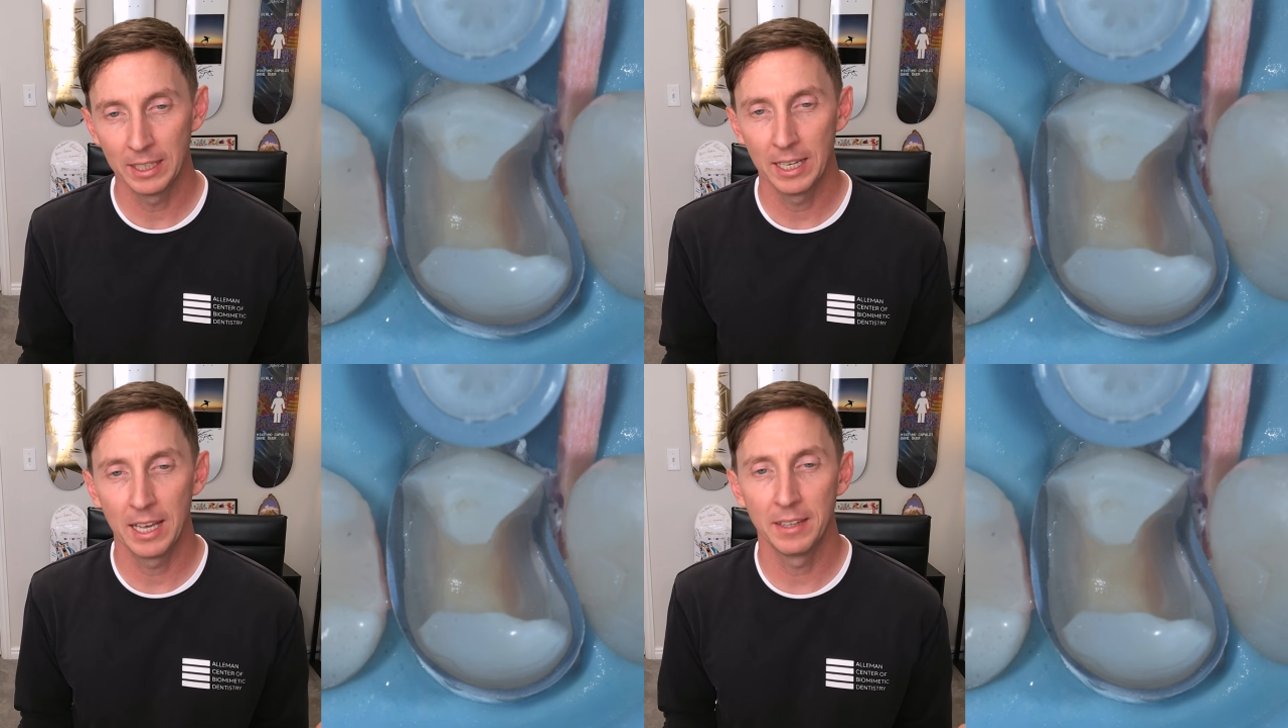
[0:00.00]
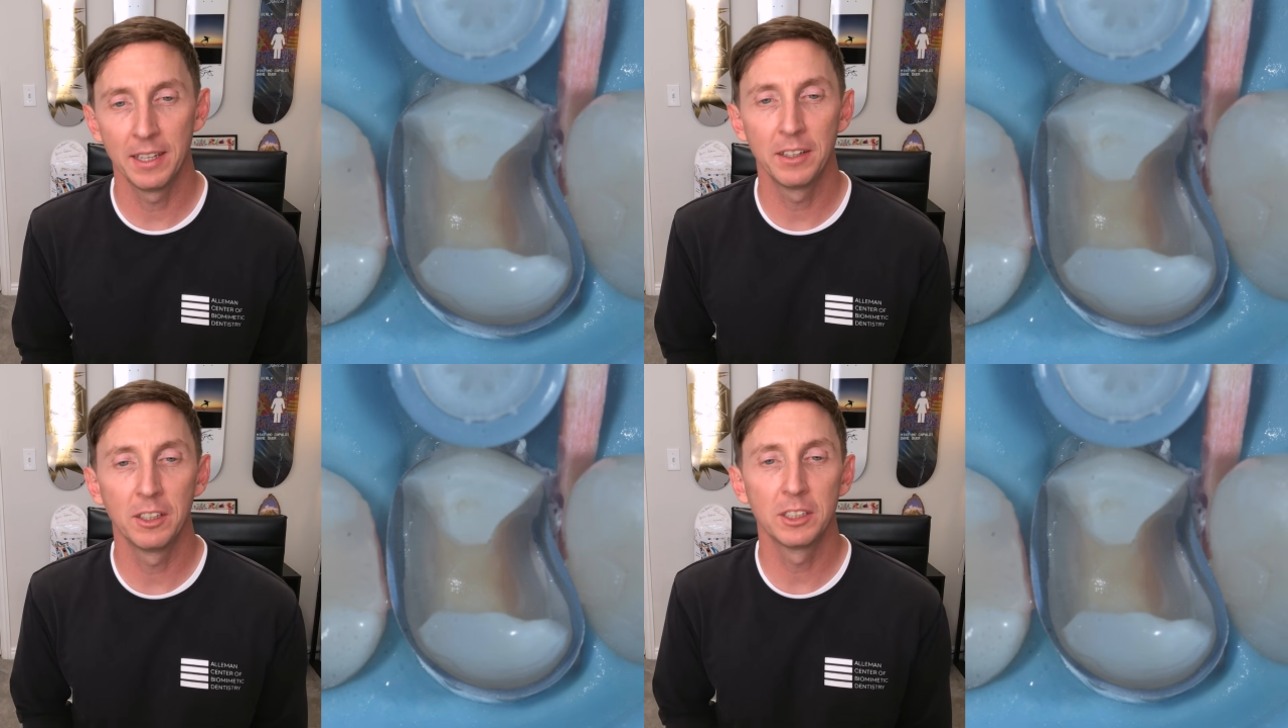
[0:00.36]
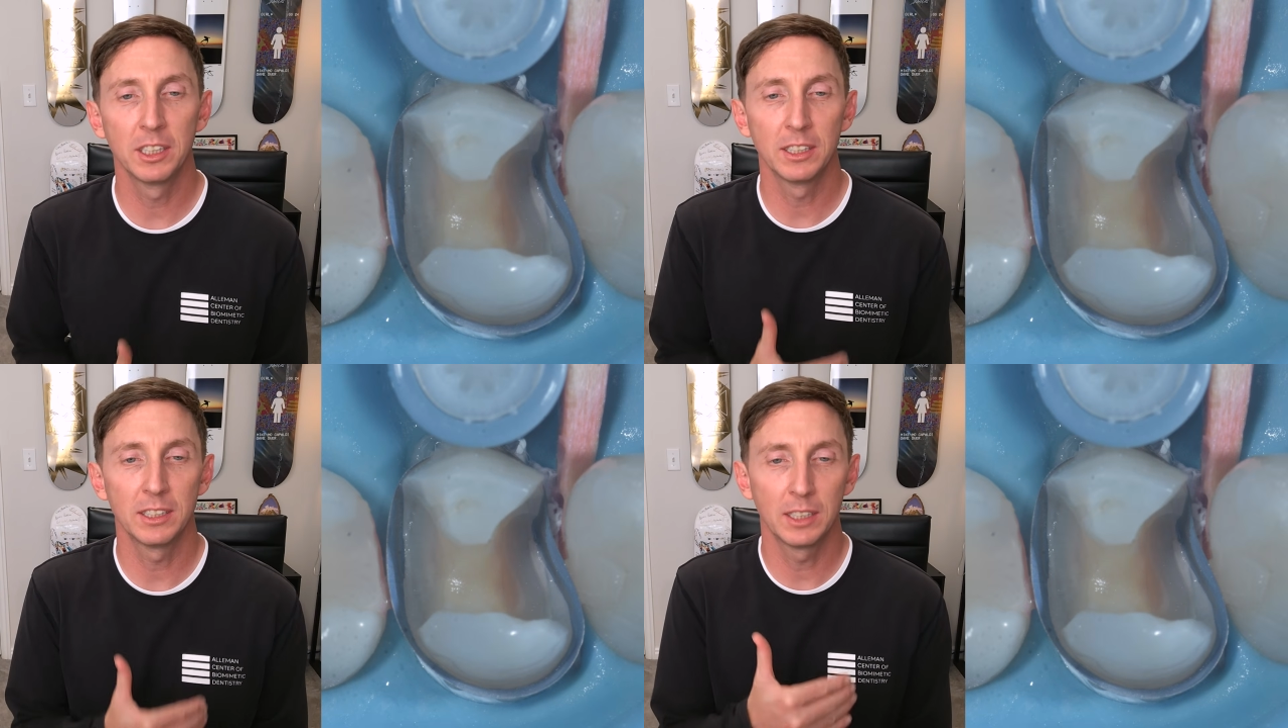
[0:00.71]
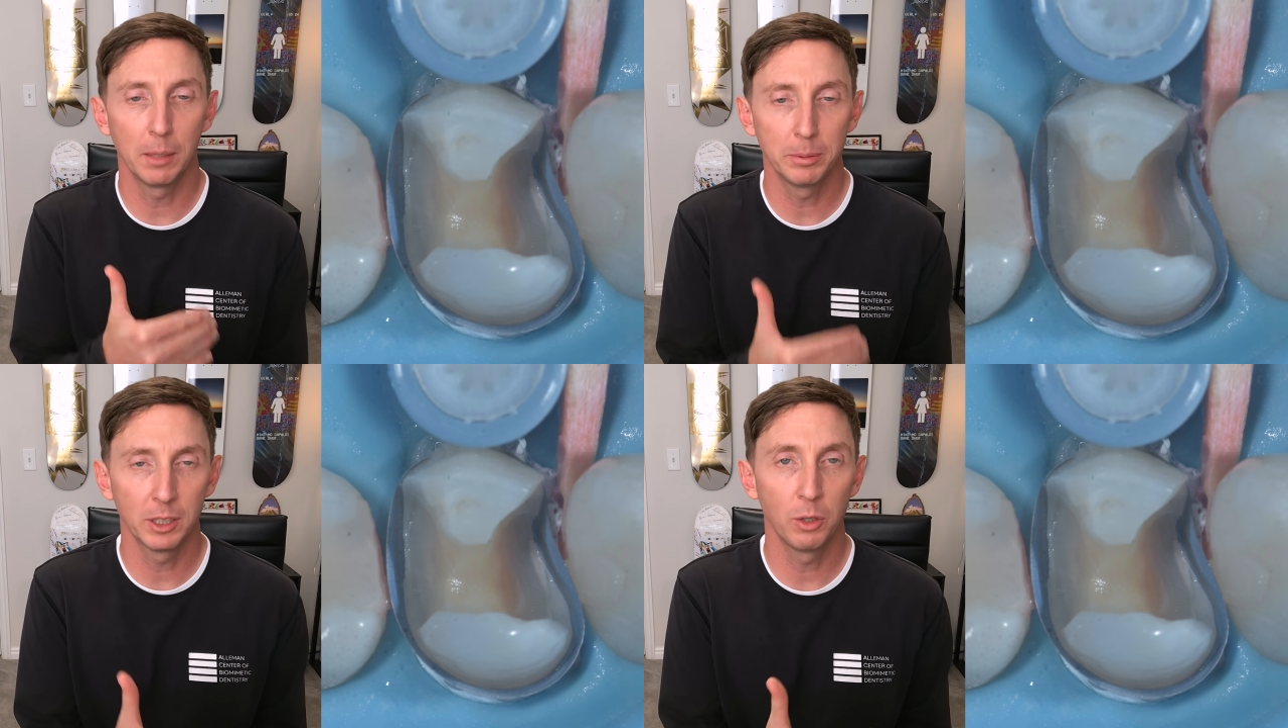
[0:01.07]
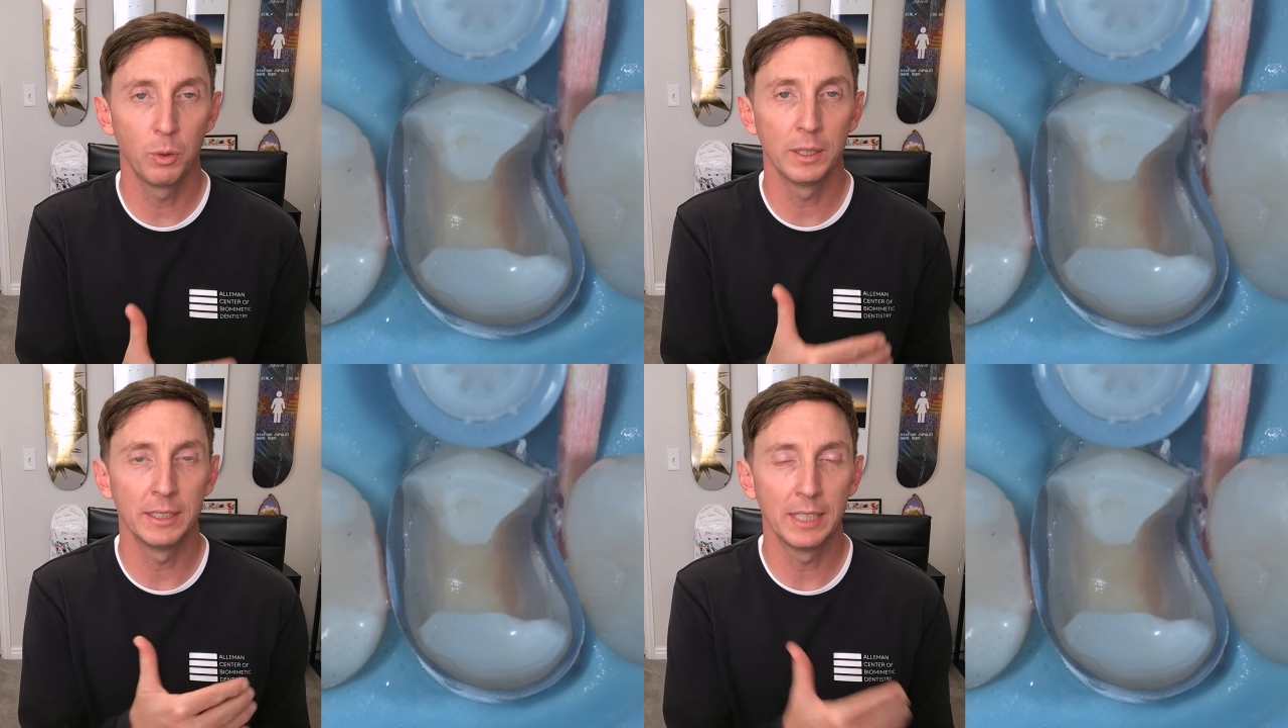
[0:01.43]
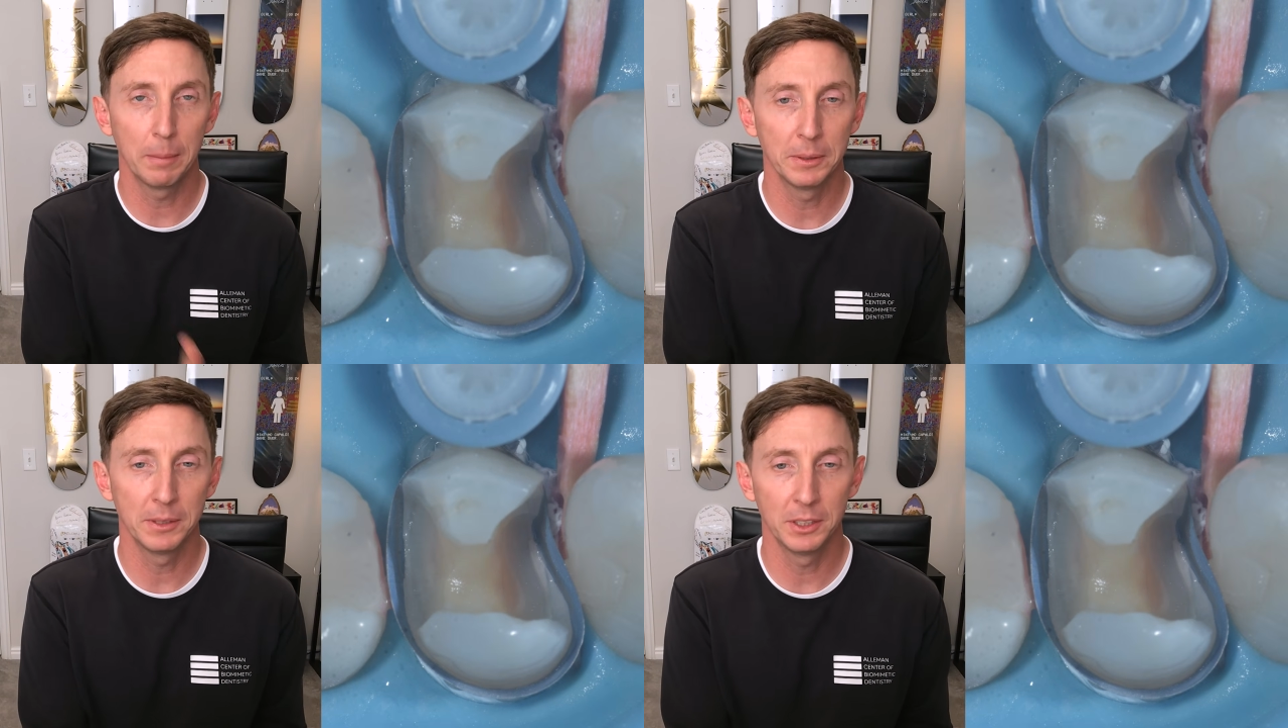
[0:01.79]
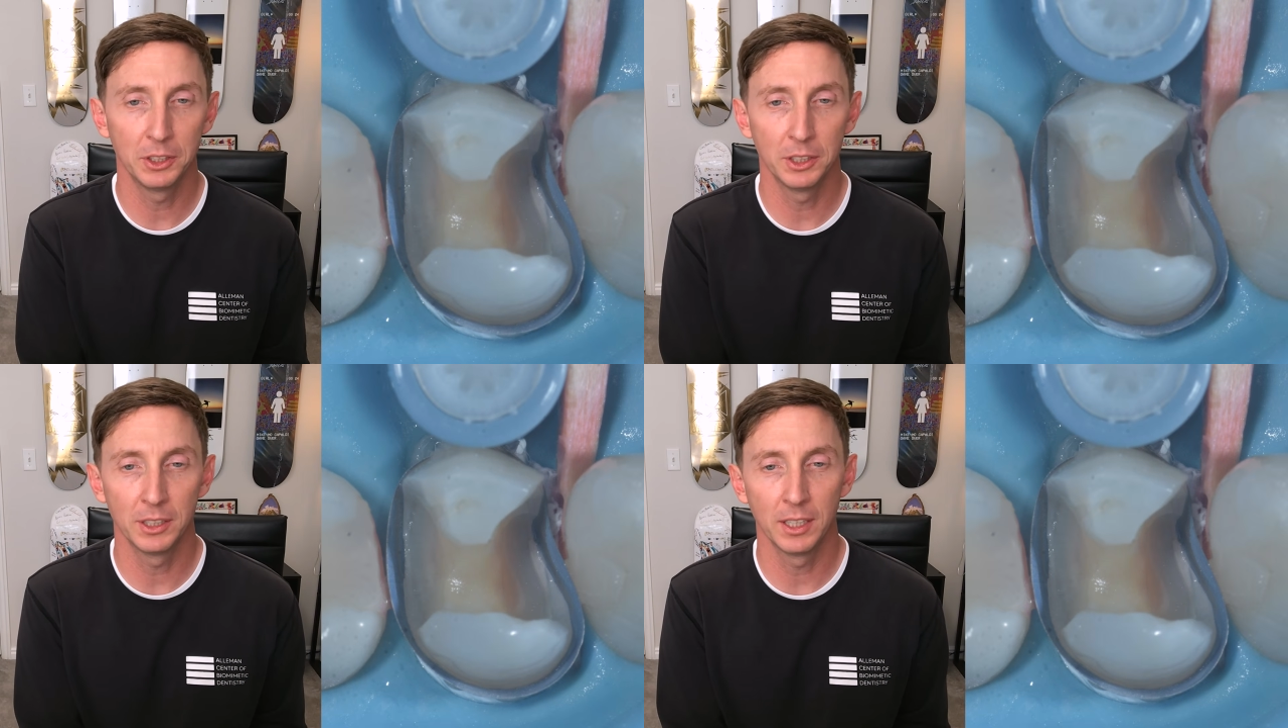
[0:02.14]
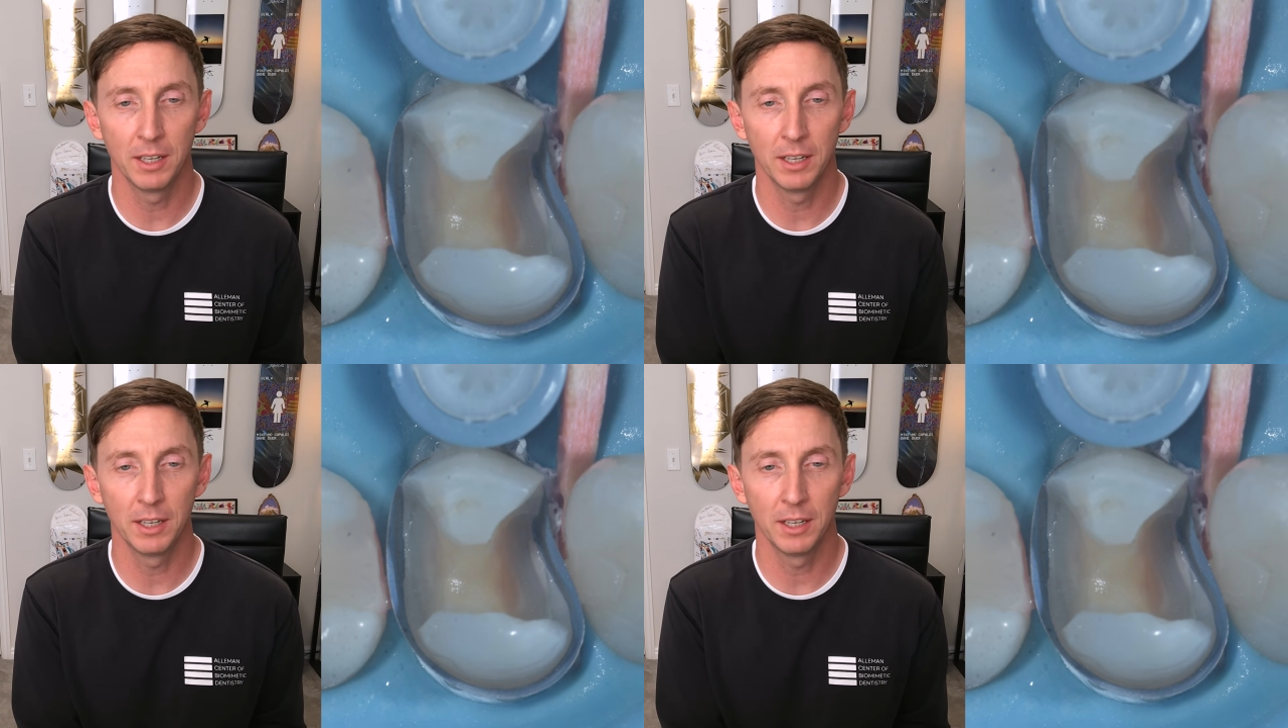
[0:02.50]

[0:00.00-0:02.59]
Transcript: and then there's a subsequent deposition